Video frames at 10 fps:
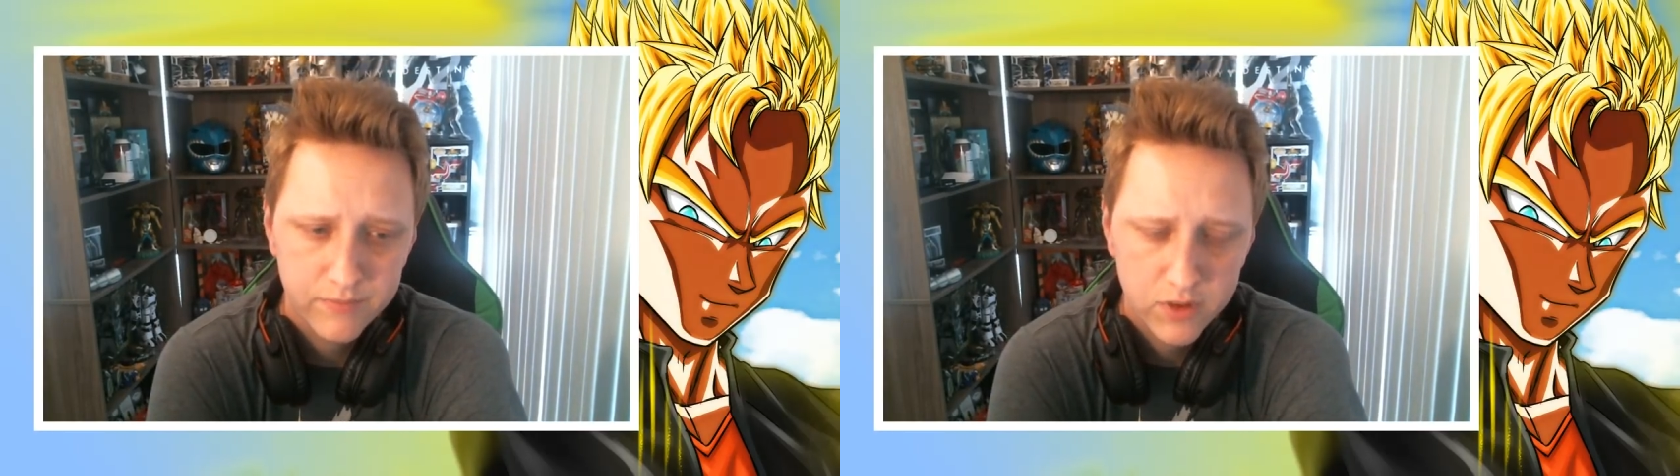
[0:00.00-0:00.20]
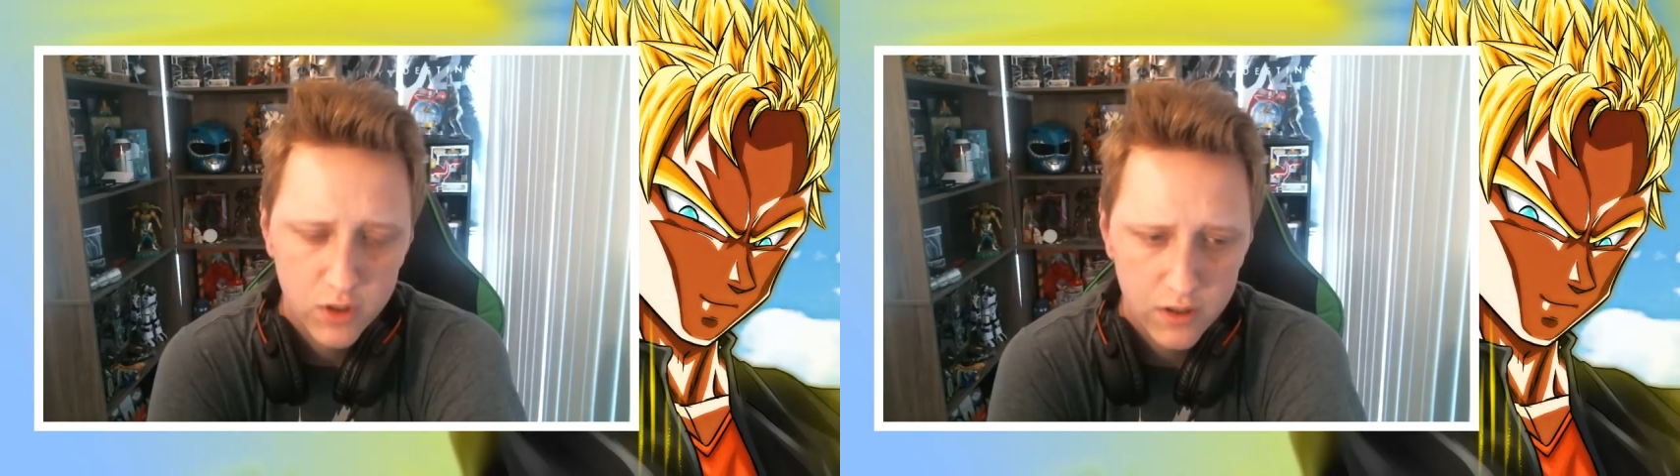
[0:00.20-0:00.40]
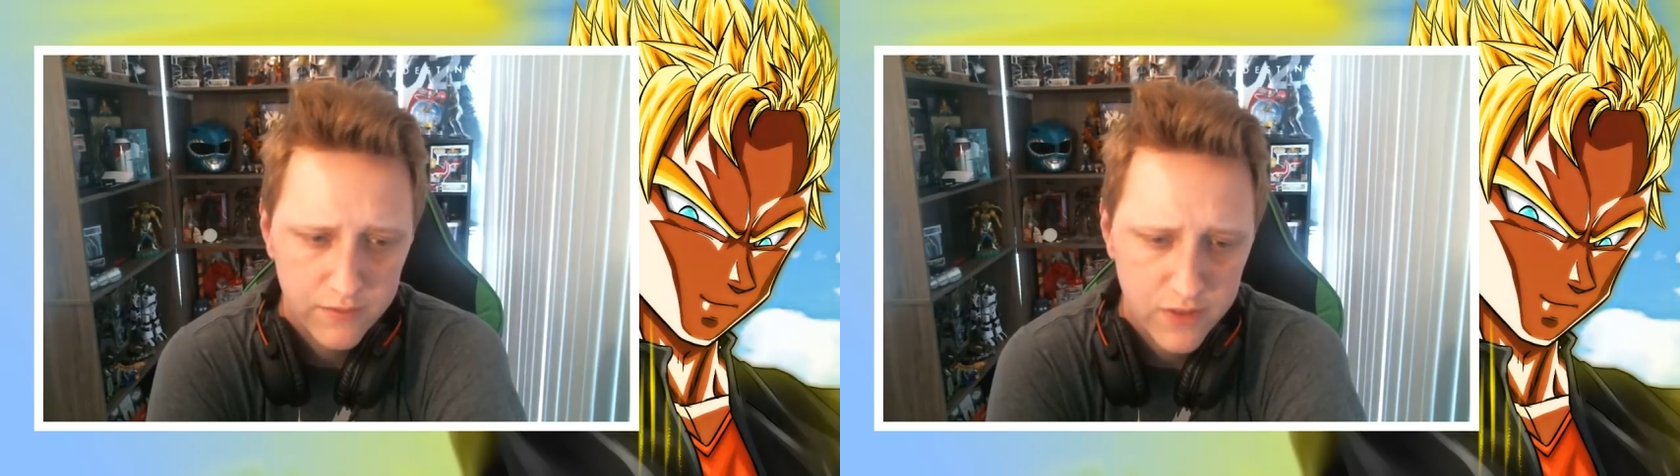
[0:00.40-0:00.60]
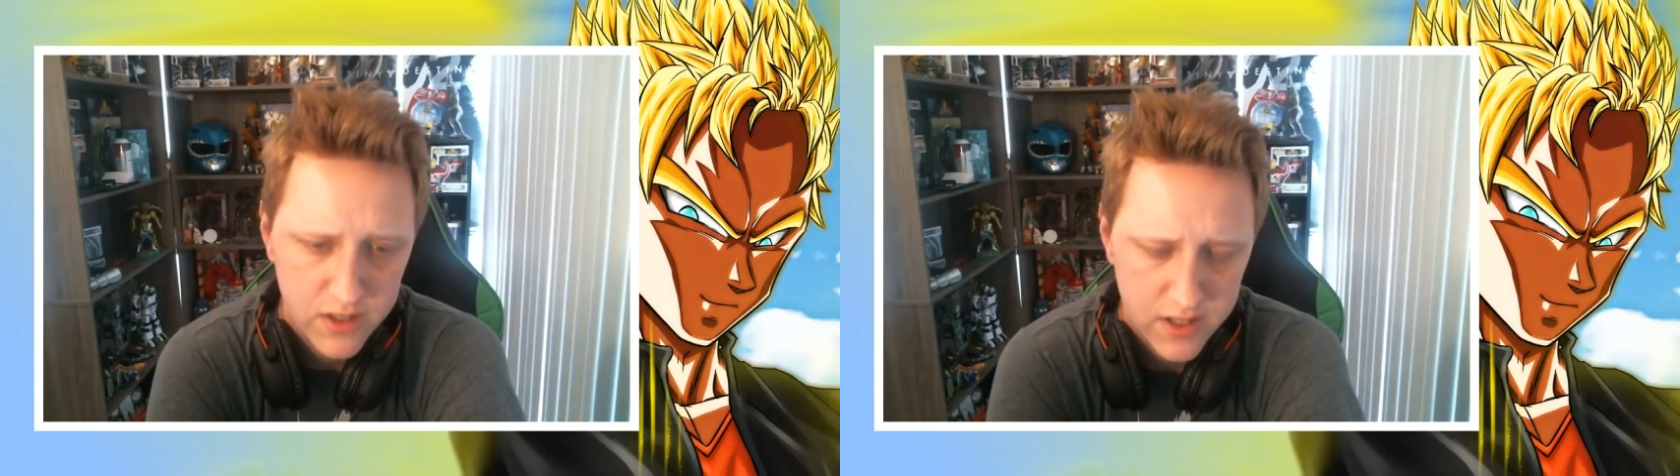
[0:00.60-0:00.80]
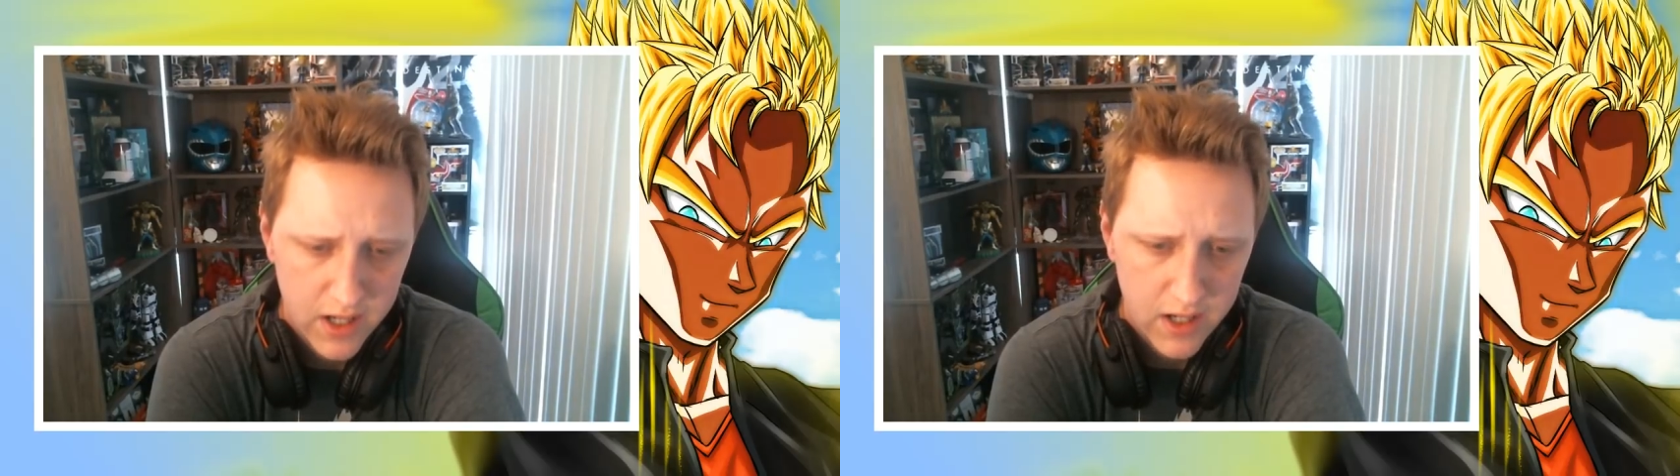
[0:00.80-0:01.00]
sort of
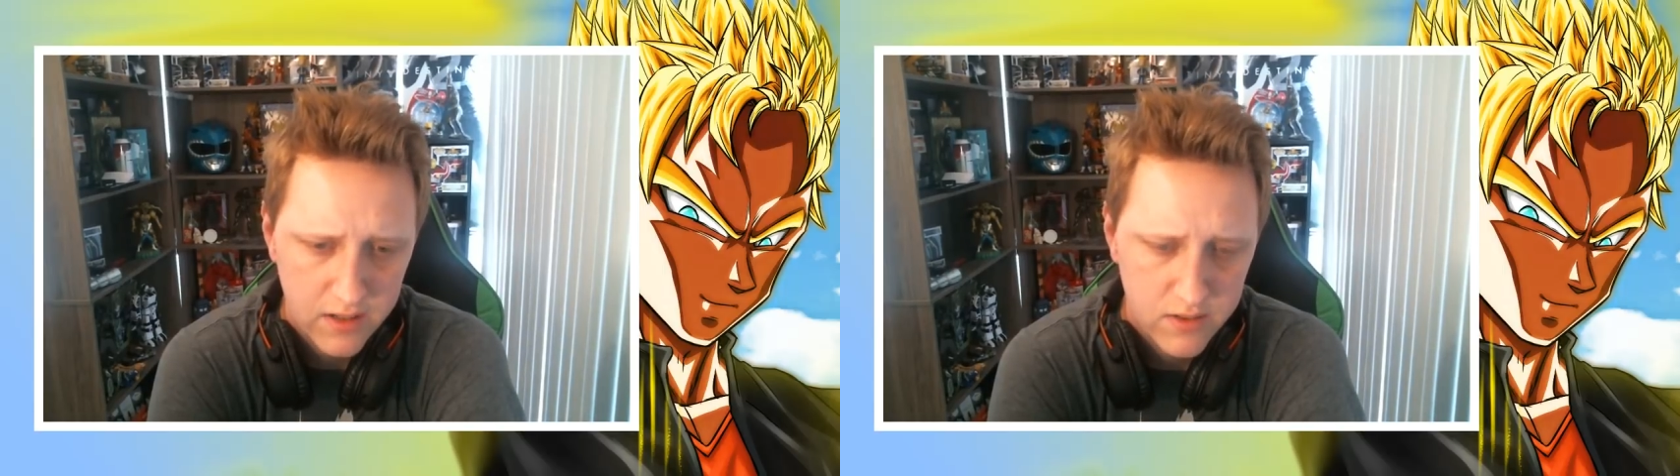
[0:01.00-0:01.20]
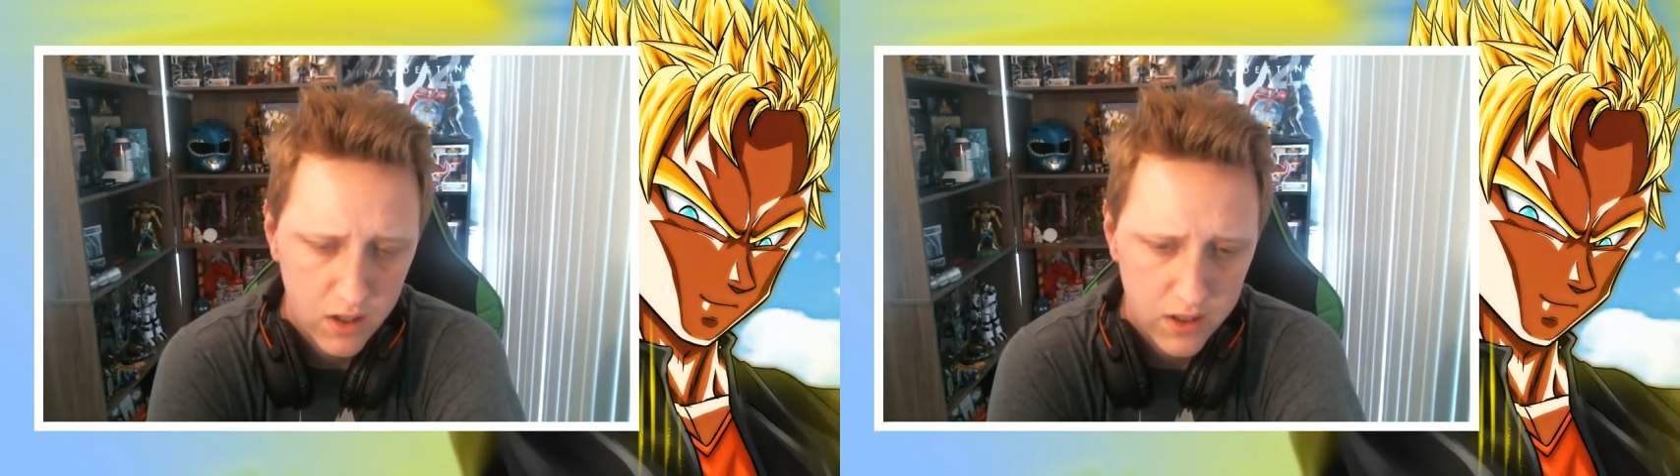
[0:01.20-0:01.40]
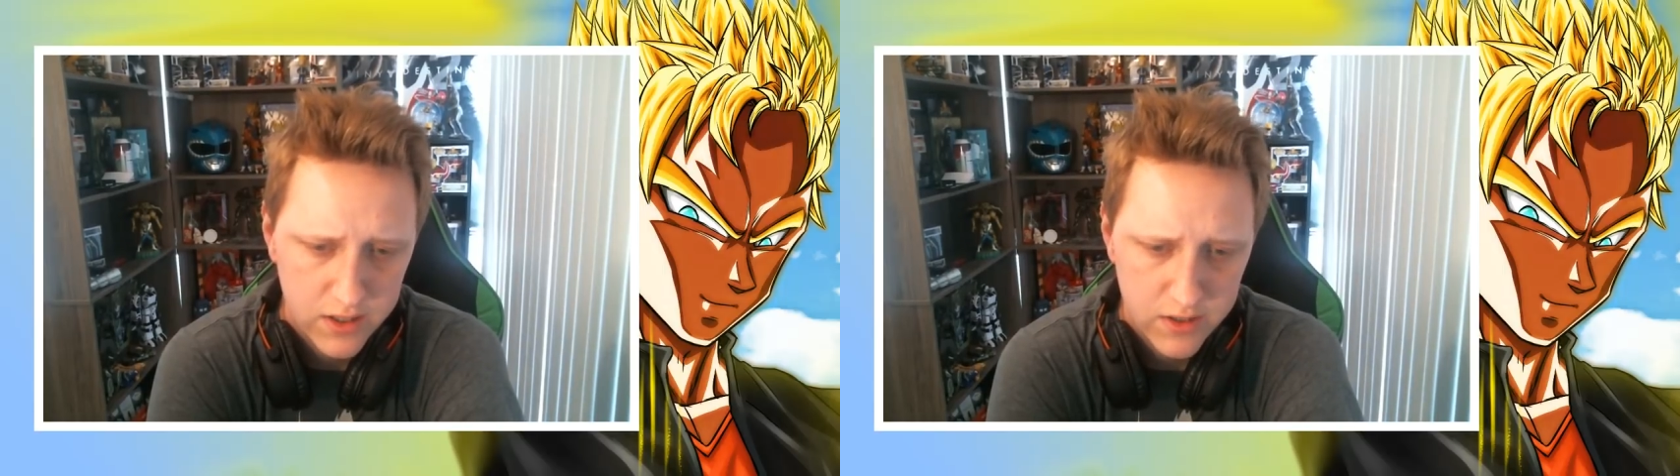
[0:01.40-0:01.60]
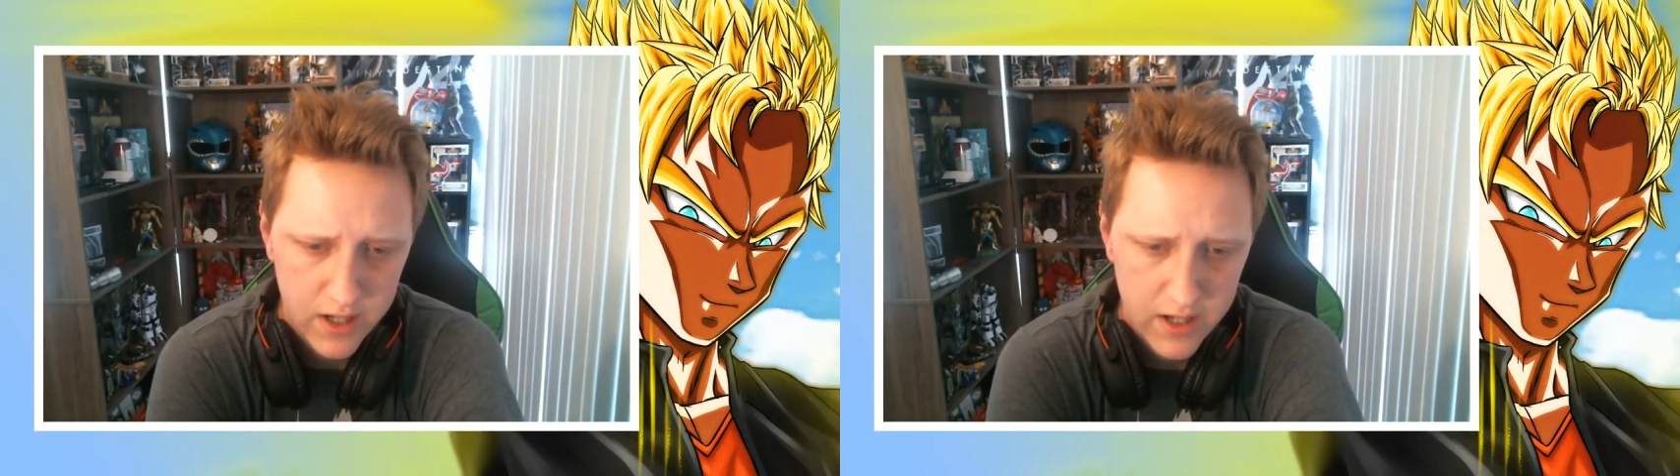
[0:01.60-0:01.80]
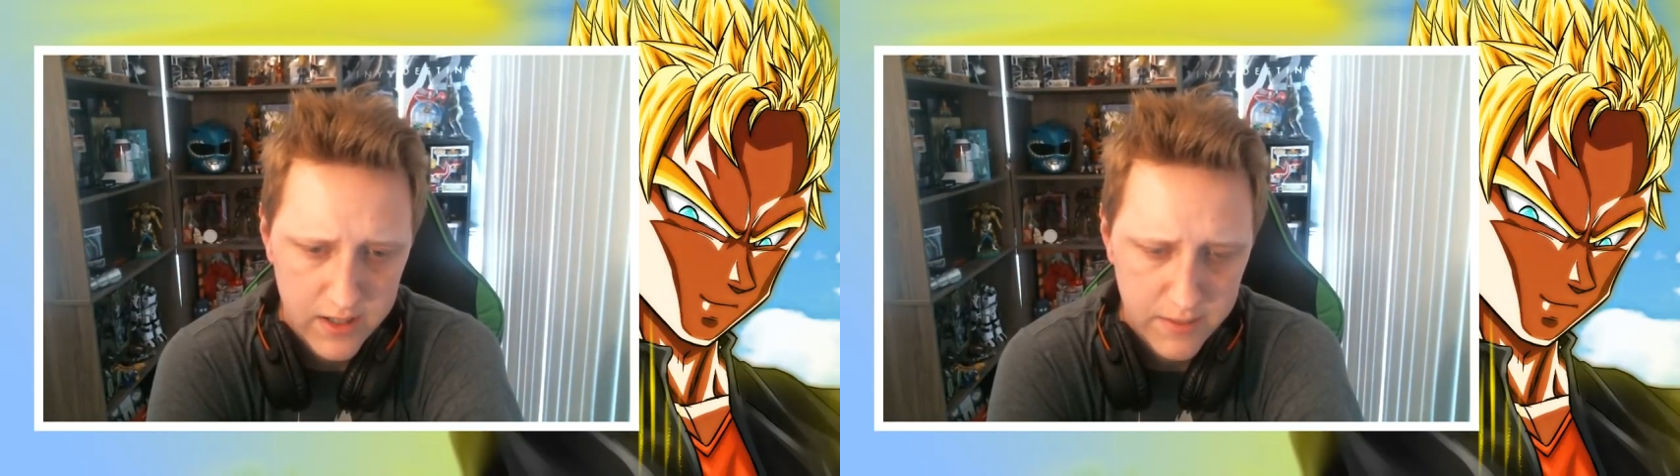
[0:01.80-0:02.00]
just a talking to you
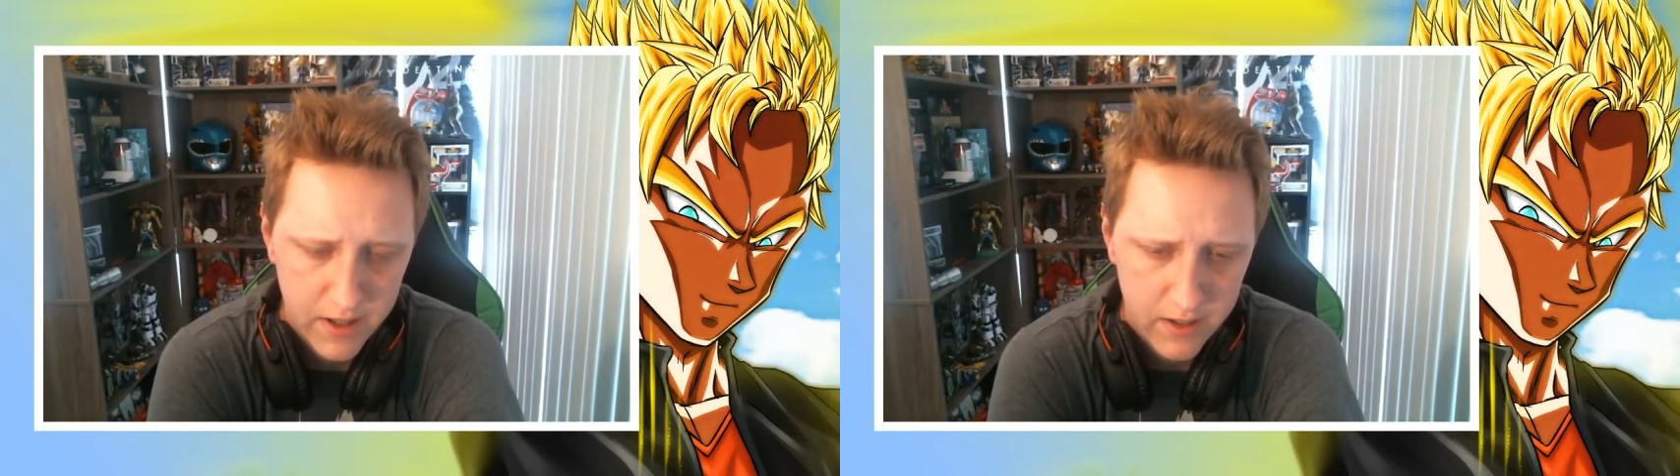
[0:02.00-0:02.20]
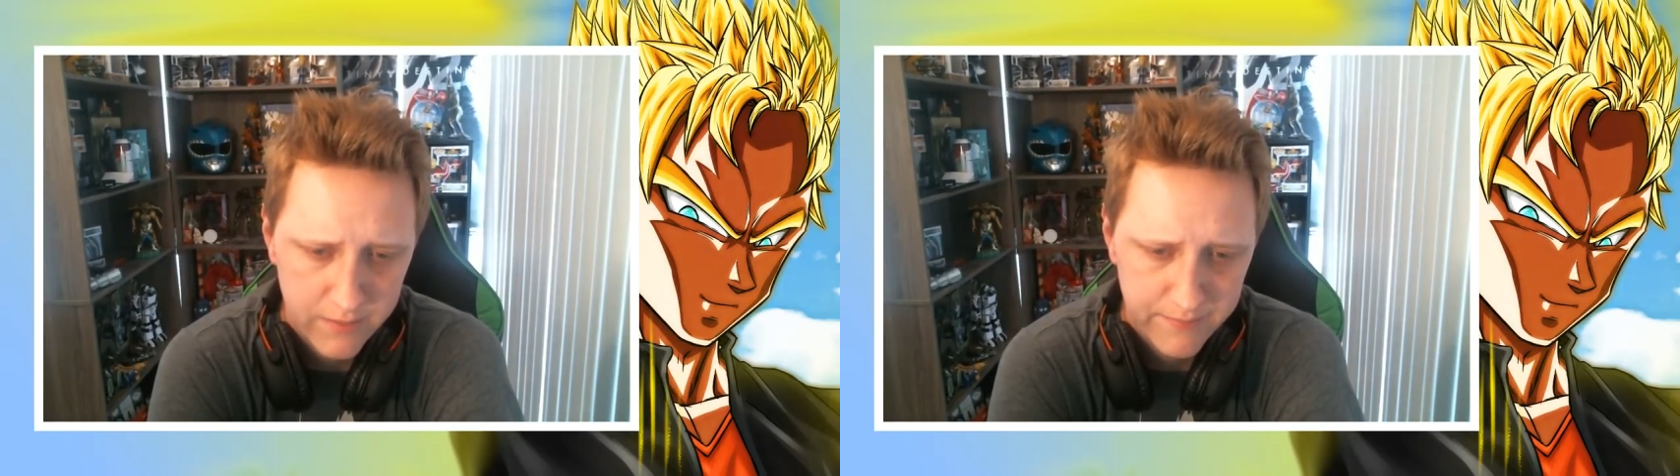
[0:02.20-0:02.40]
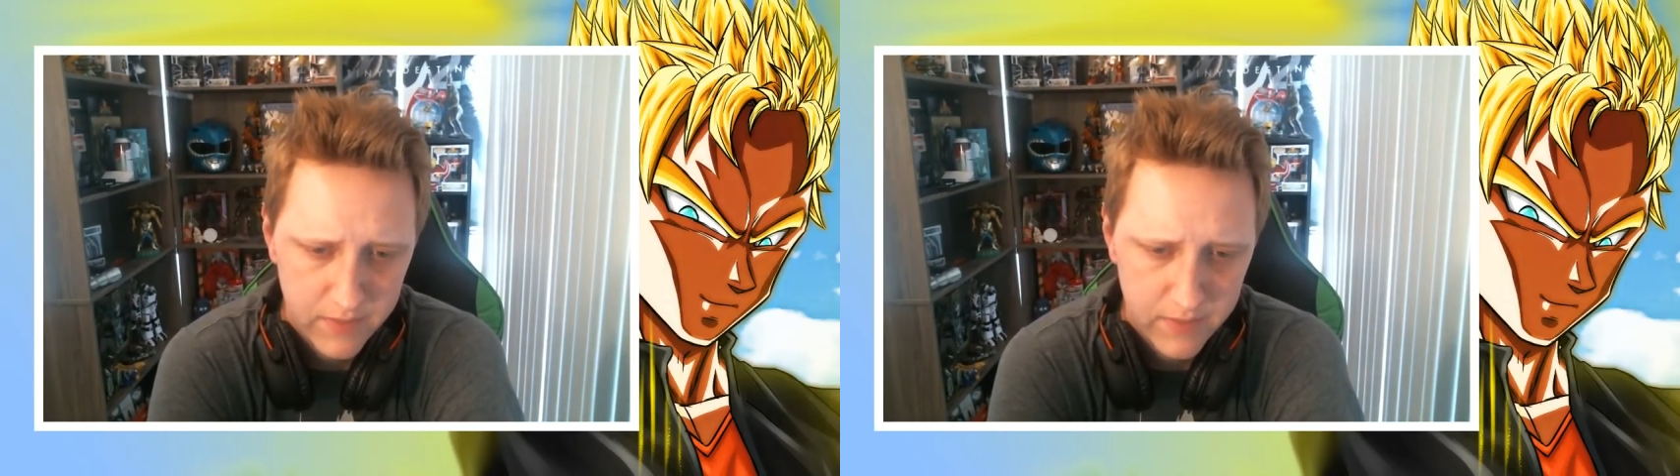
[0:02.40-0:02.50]
guys about